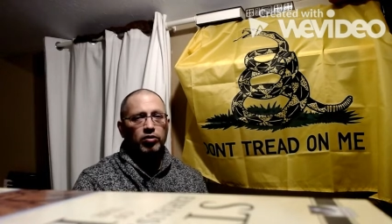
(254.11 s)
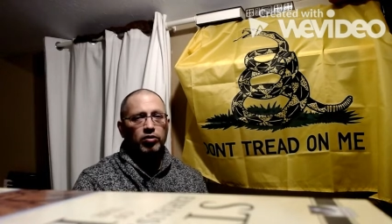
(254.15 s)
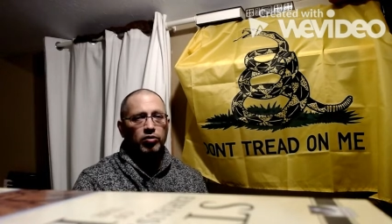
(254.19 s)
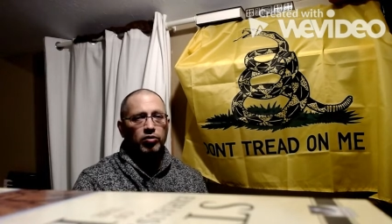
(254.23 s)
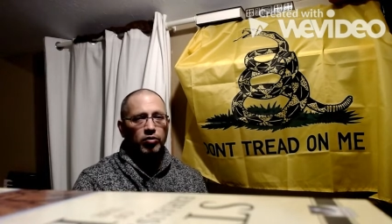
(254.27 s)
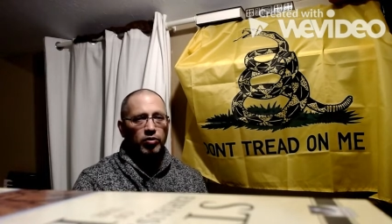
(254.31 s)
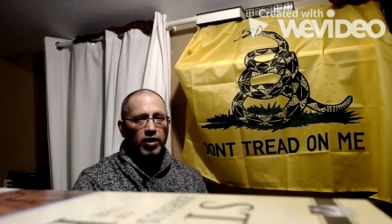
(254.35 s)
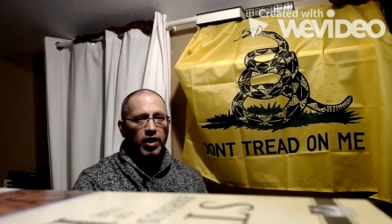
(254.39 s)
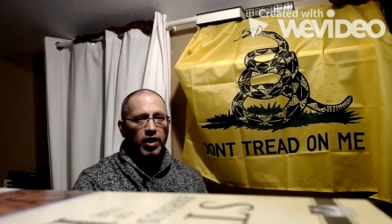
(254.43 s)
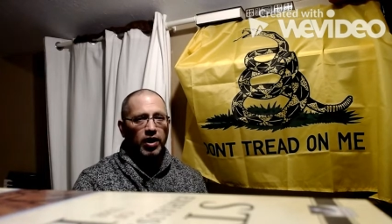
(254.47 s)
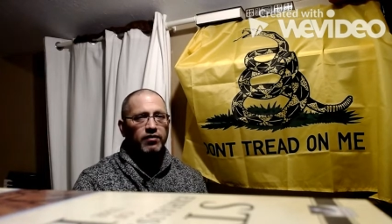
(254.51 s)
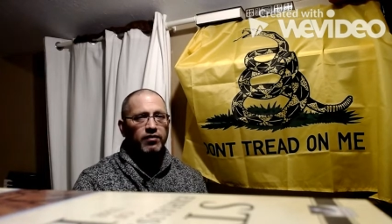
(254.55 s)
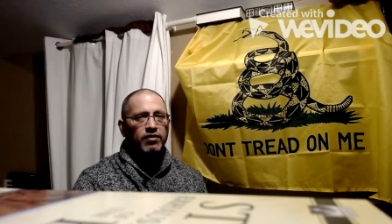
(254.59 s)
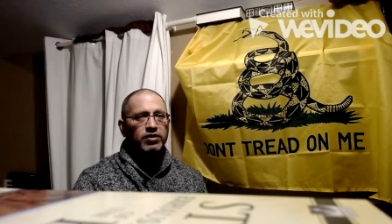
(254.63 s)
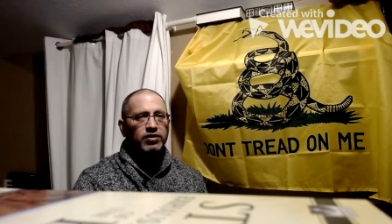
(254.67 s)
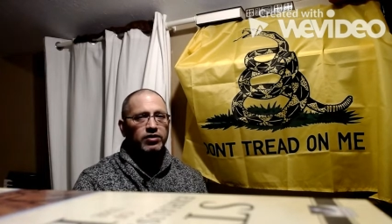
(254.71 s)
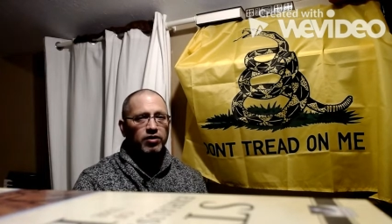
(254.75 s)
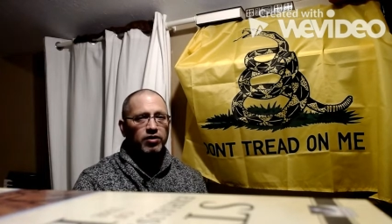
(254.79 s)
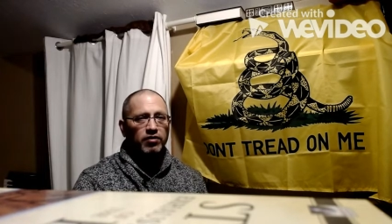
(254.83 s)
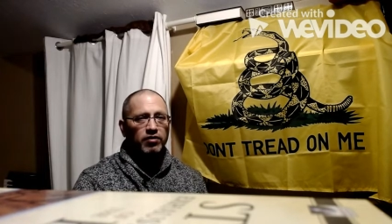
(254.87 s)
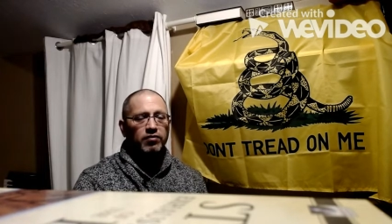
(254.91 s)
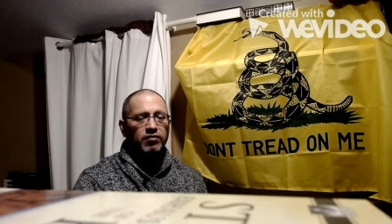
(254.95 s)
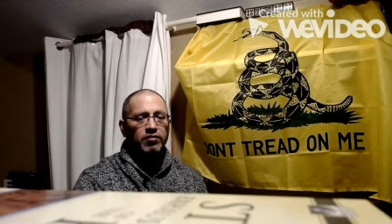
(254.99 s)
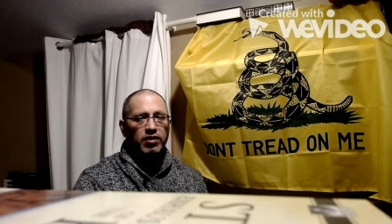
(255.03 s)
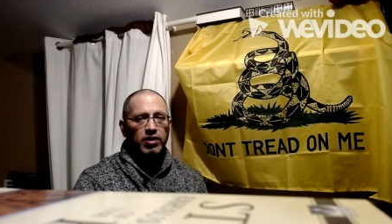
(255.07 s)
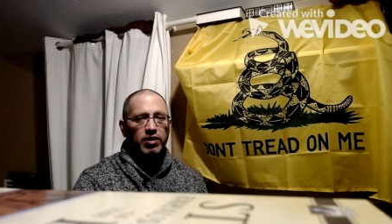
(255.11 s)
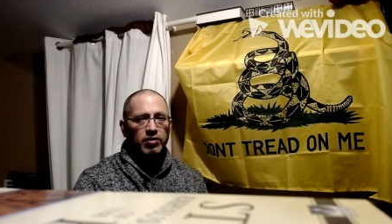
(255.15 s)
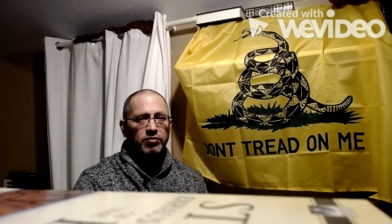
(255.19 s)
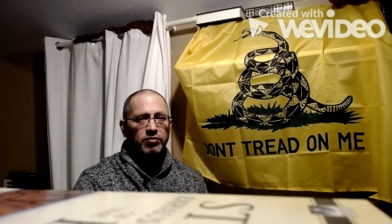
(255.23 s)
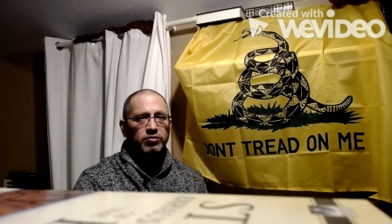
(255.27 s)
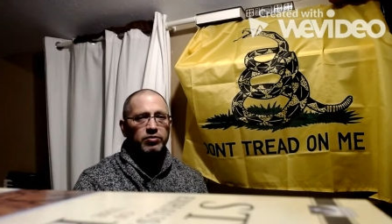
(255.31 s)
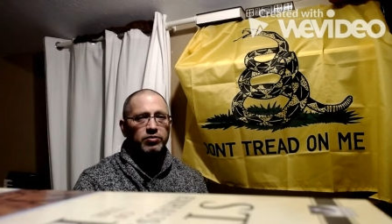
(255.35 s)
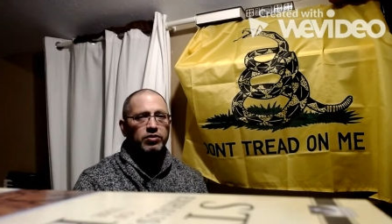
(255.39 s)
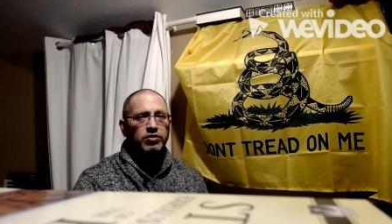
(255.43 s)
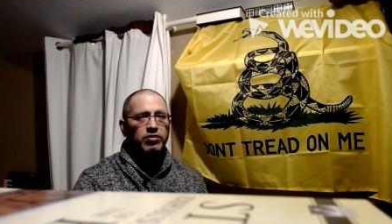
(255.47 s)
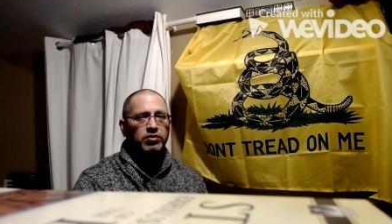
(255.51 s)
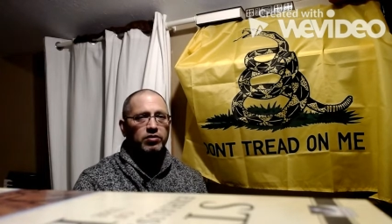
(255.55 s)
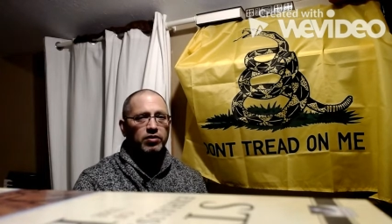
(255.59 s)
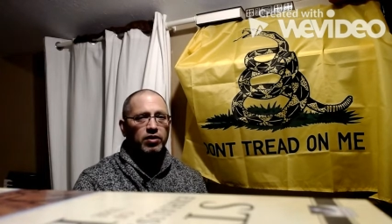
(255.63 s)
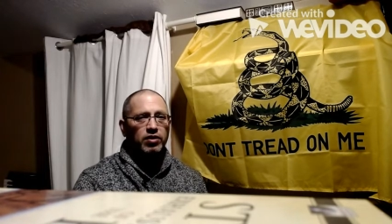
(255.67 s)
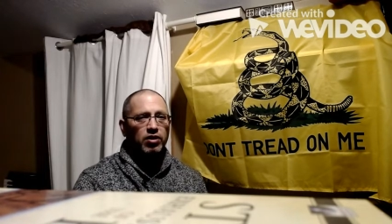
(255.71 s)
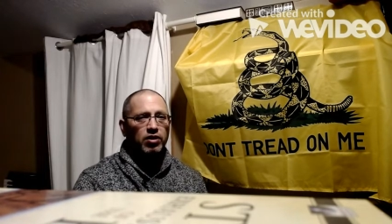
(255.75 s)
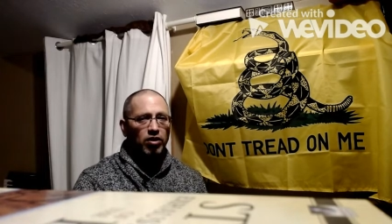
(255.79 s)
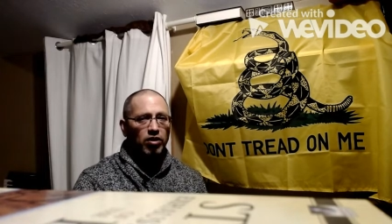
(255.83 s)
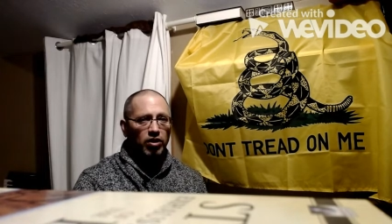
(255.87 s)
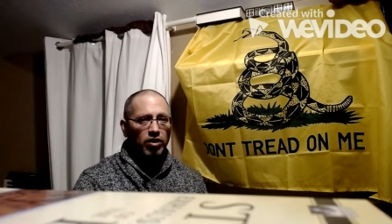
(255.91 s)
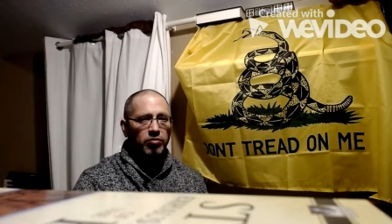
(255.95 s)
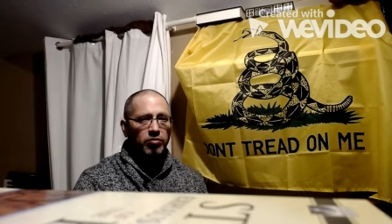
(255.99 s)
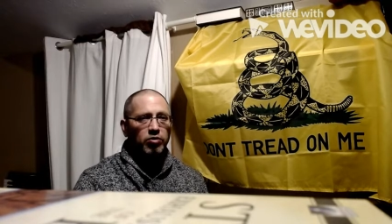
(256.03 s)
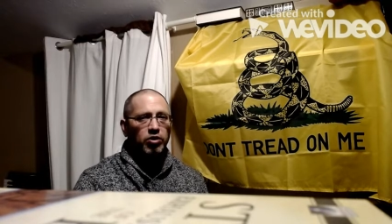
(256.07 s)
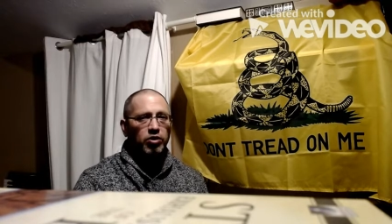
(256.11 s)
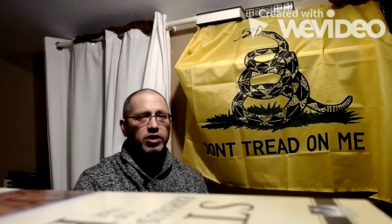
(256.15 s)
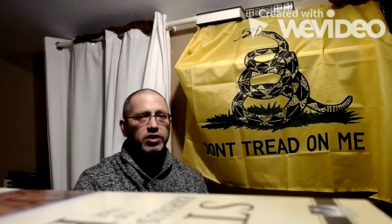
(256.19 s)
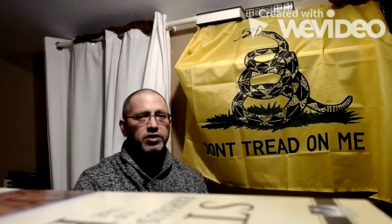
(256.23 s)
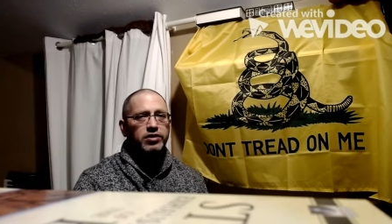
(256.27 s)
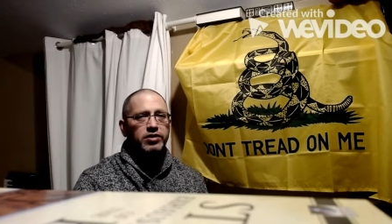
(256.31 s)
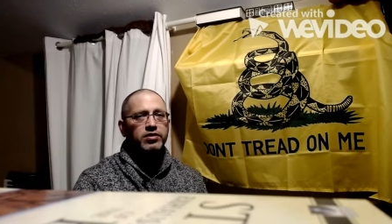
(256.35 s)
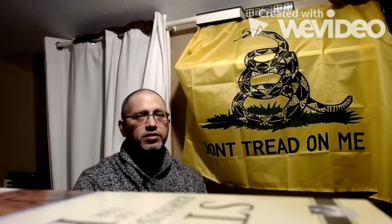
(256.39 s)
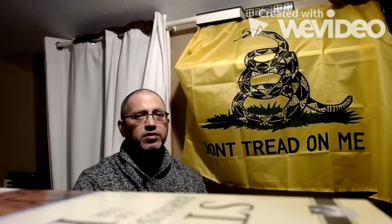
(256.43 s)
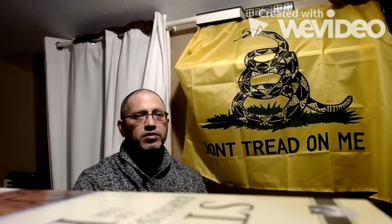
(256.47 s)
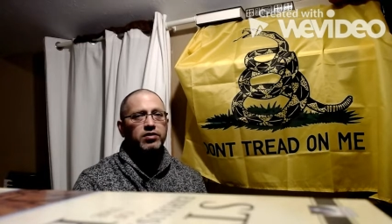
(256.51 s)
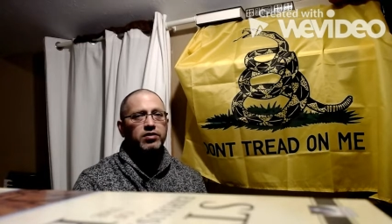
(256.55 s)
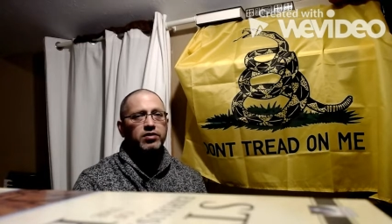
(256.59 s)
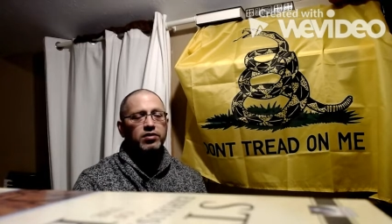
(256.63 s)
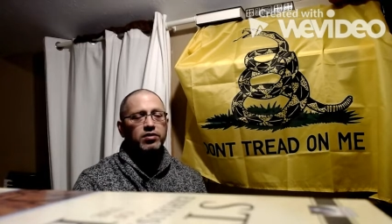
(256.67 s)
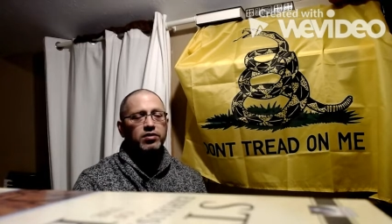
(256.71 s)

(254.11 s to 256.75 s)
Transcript: who gave us our freedoms and our liberties,